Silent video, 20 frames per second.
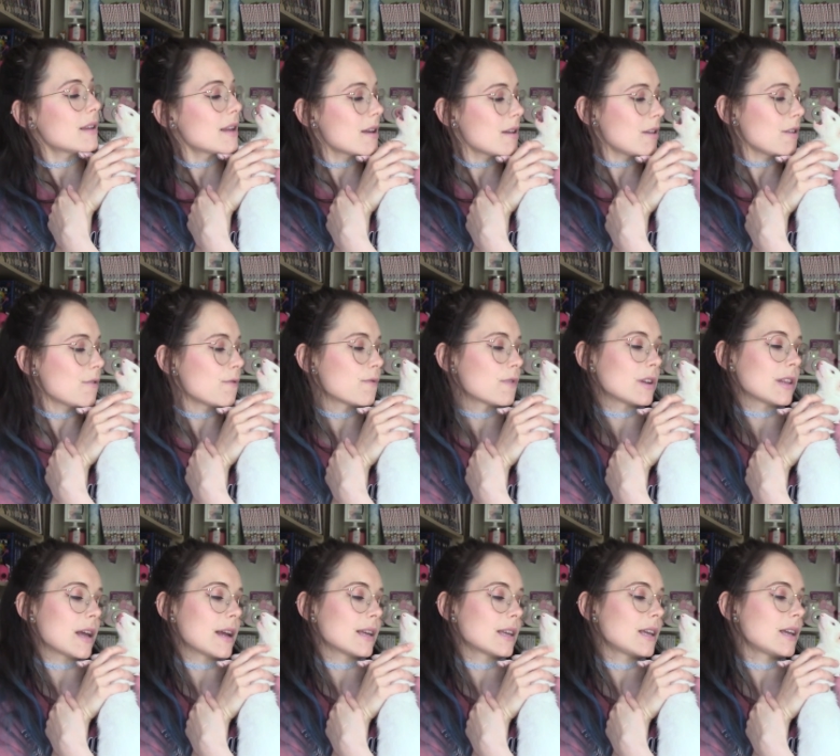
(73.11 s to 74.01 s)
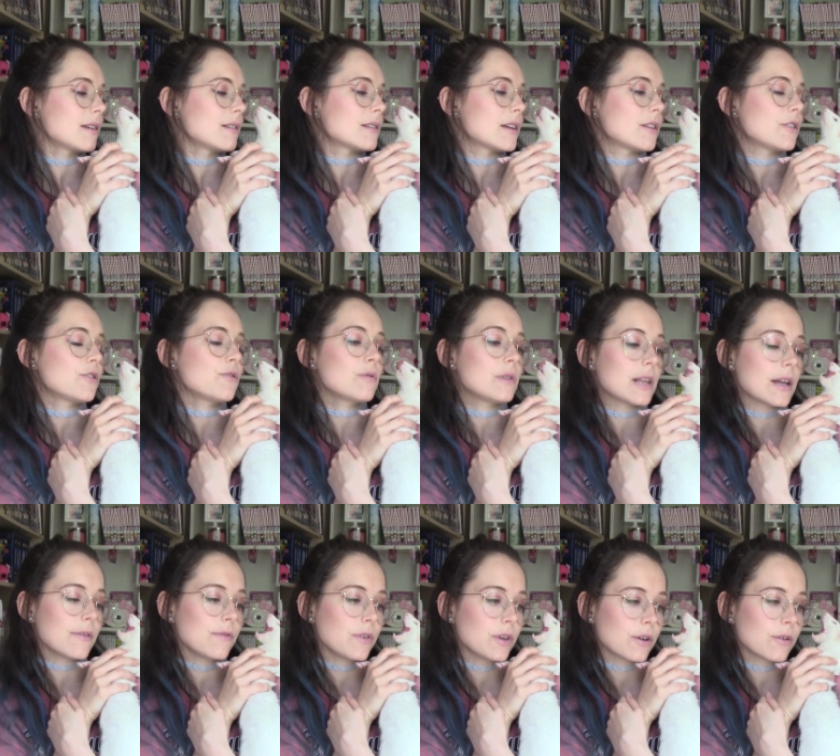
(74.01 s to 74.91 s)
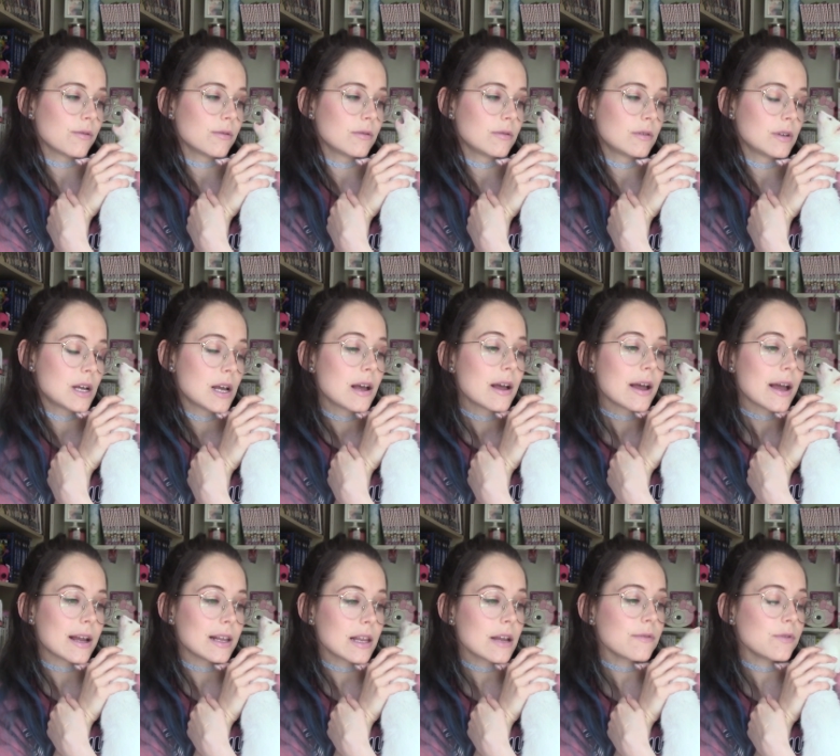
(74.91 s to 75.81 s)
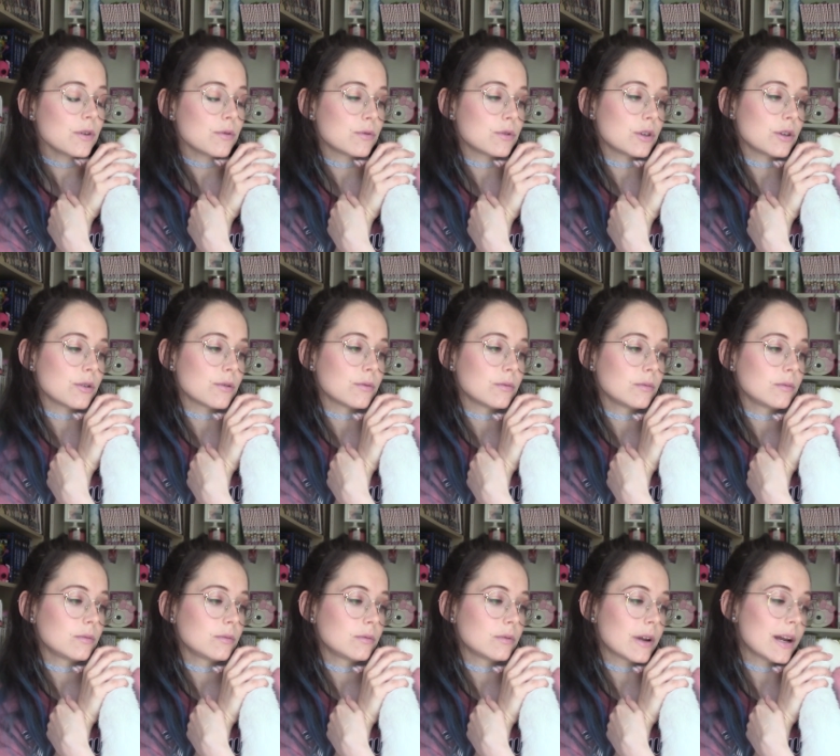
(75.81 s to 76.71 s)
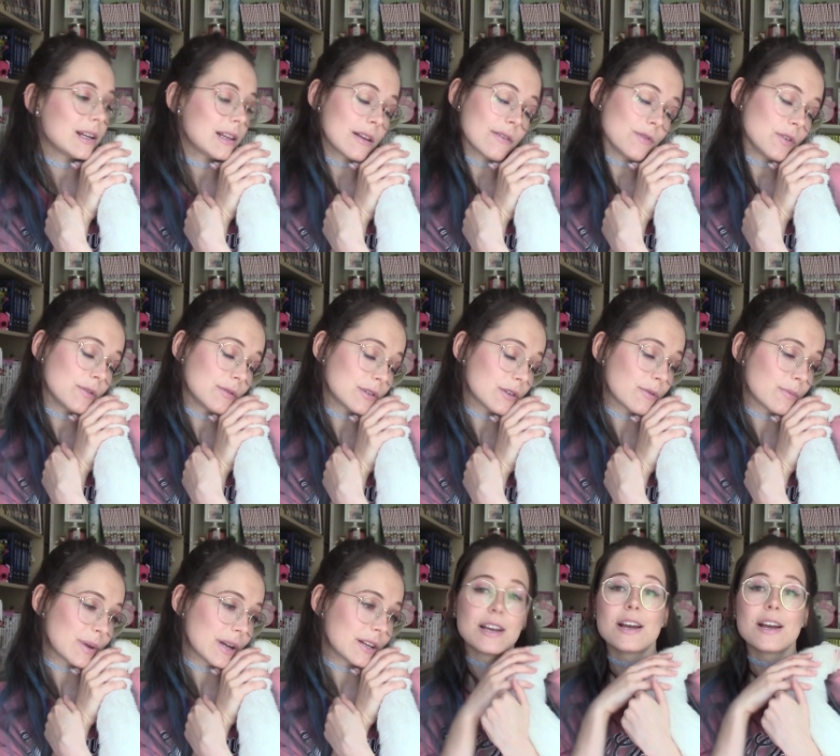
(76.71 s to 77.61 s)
Thank you for that kiss. I do love you. I love you too. I love you so much.